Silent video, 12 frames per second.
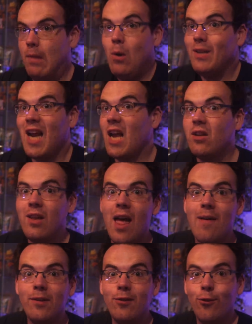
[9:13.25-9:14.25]
no attack on the
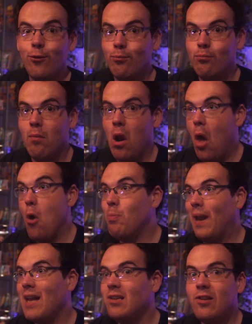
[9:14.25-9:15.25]
heavens, no
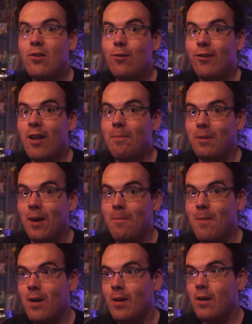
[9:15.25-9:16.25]
plan to usurp them,